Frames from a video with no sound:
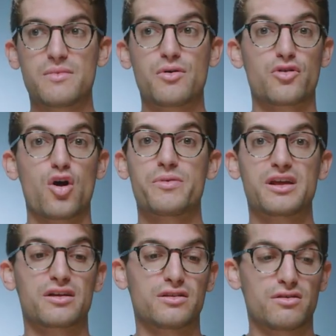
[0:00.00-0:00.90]
They both open
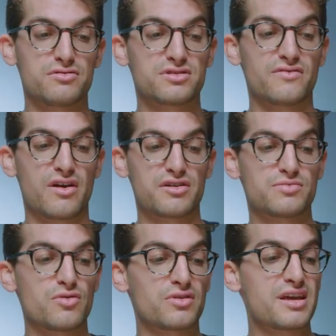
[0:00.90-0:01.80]
and close very
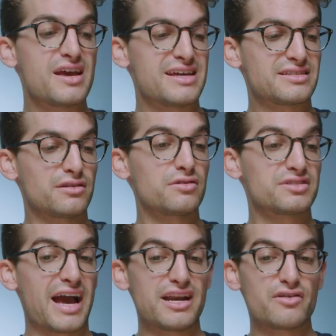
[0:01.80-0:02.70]
smoothly. It's a little
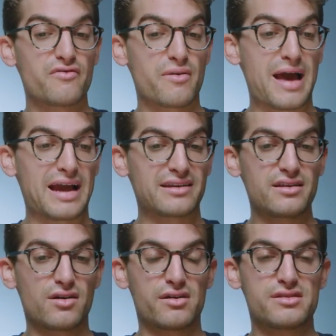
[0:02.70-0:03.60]
tighter of a
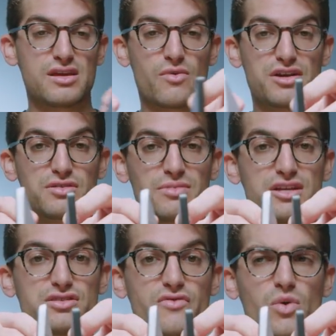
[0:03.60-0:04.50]
magnet on the Razer
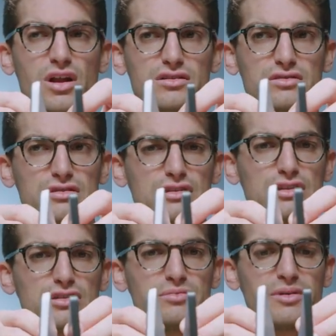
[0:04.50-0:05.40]
Blade, so if you want a
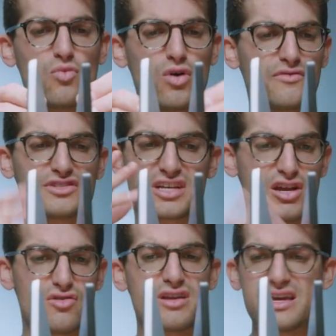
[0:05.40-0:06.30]
little bit more of
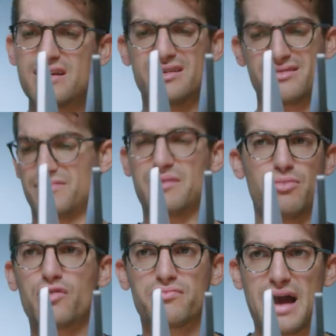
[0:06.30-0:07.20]
security, they
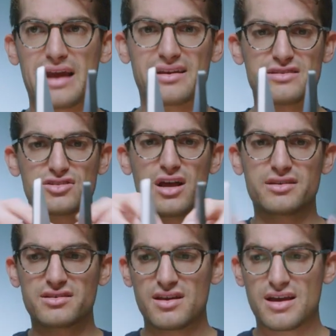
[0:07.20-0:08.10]
both magnet
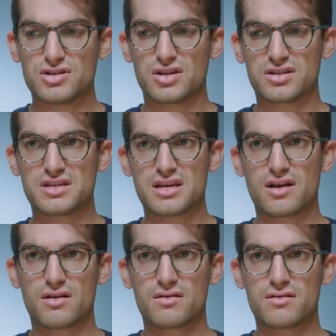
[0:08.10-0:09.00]
shut, as you can see
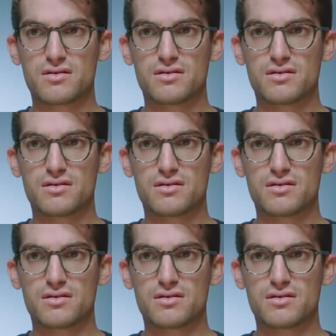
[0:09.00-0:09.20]
here.